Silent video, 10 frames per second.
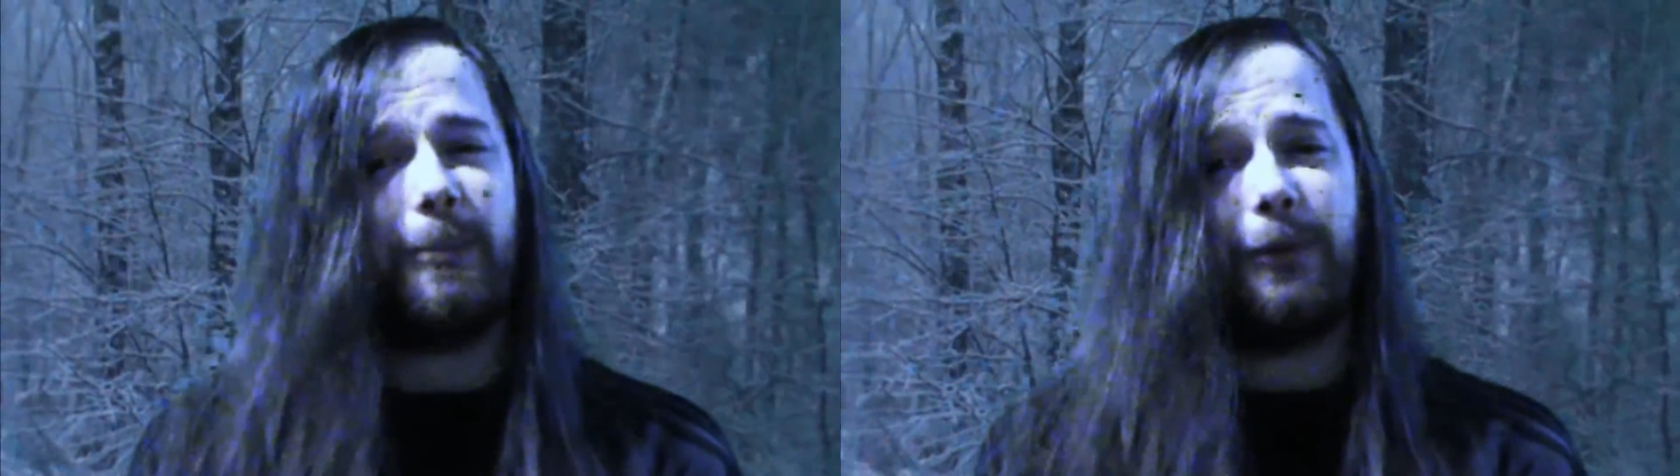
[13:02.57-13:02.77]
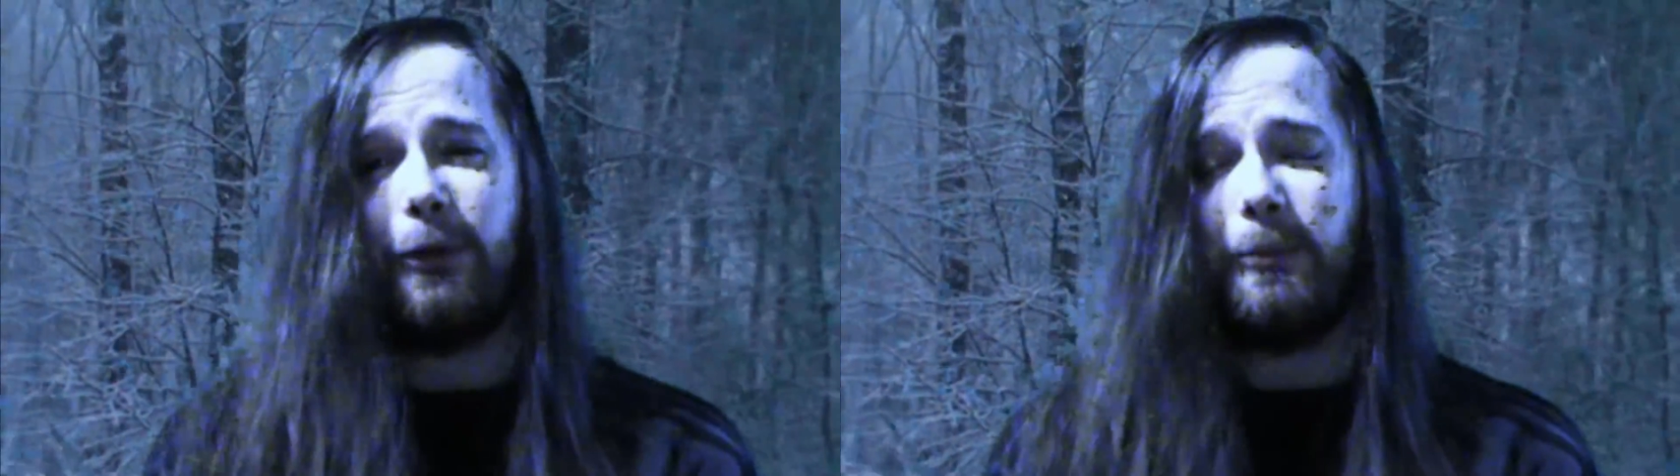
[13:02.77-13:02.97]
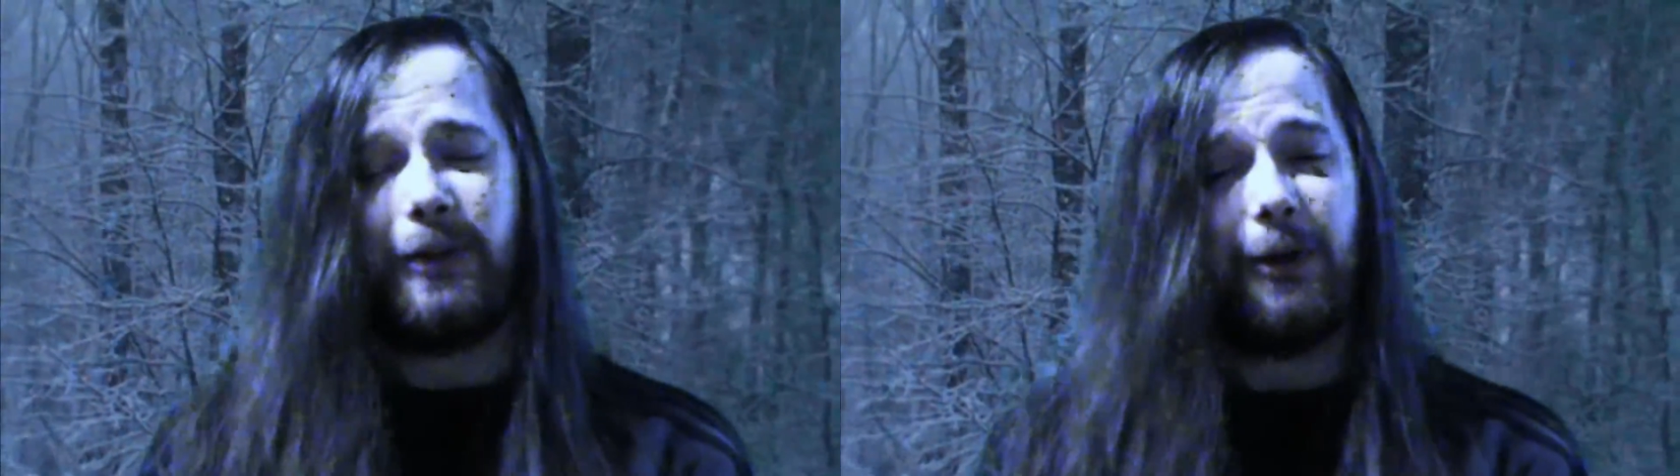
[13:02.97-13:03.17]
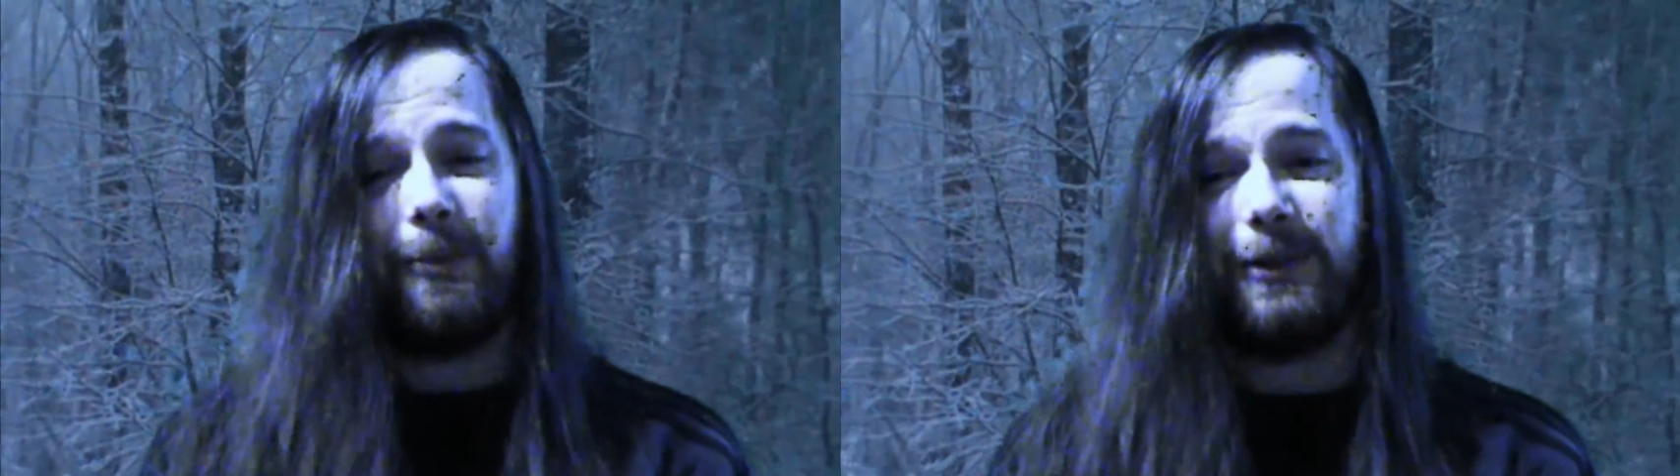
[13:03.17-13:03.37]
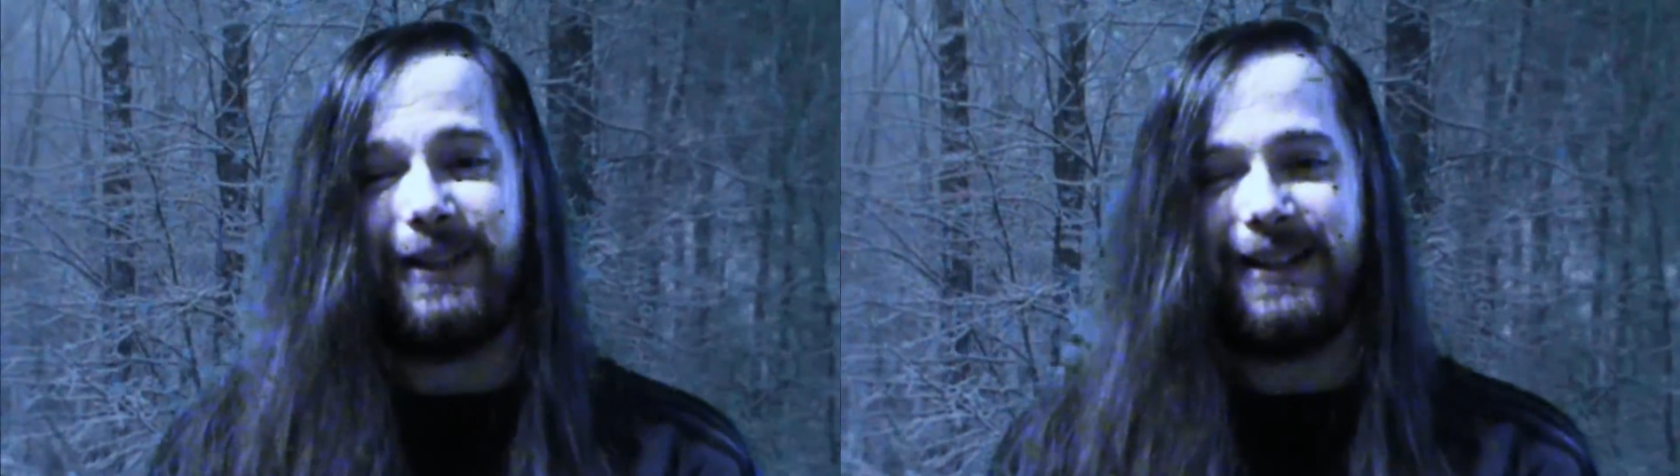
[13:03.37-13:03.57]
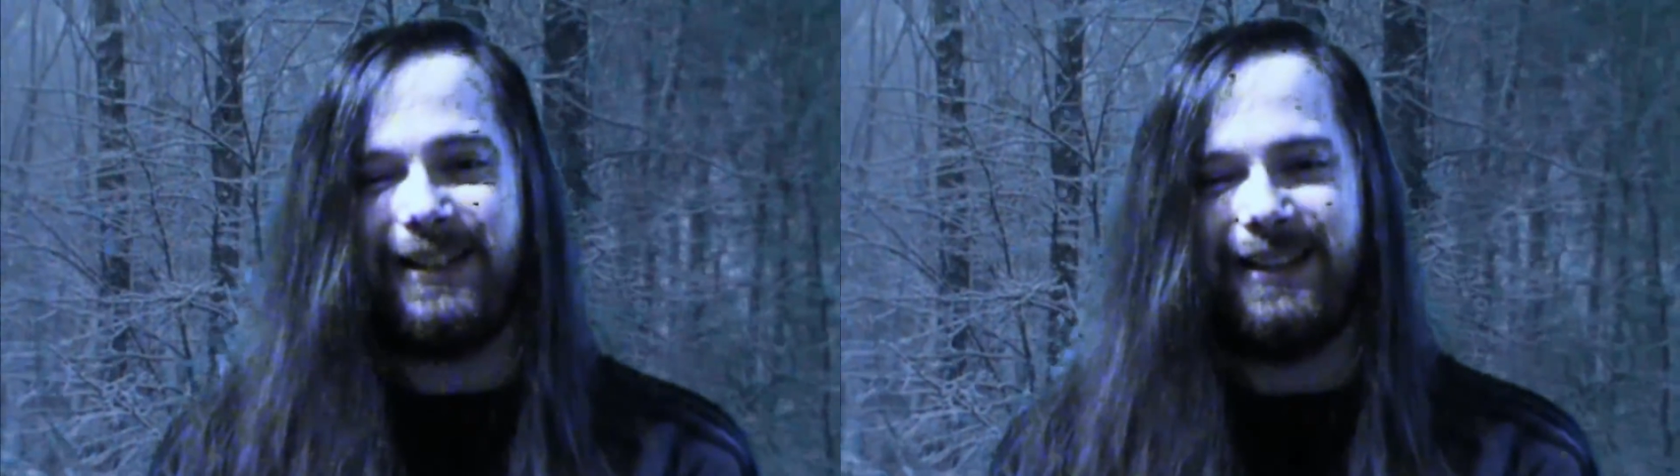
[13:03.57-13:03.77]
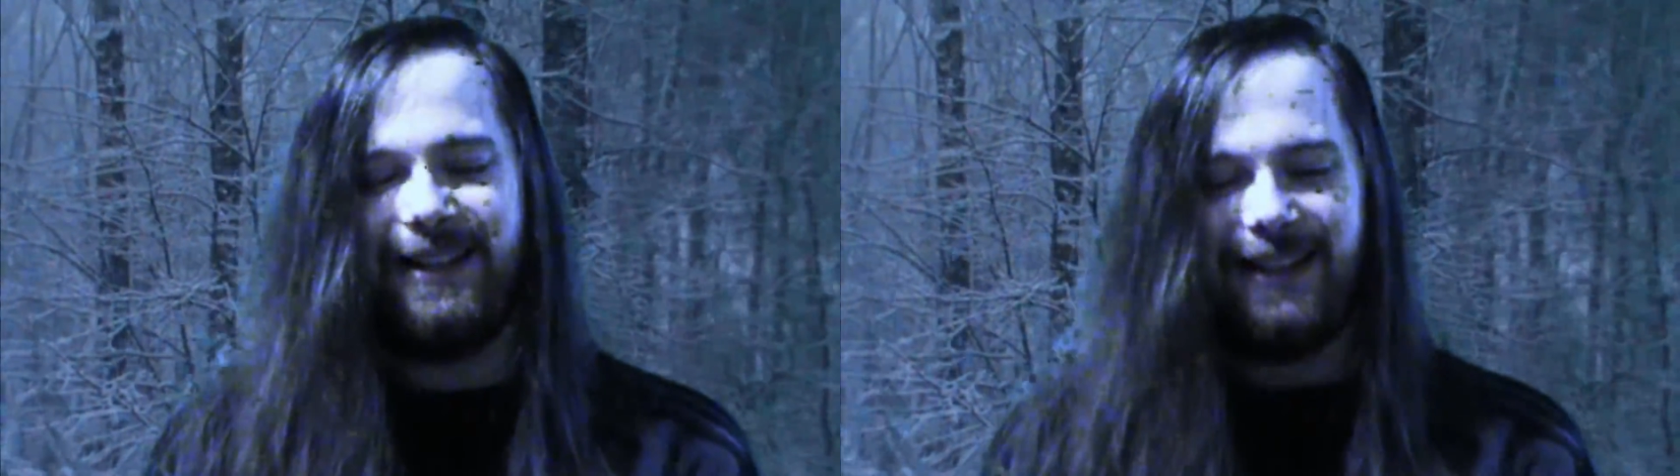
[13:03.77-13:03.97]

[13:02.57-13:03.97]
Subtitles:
so terribly.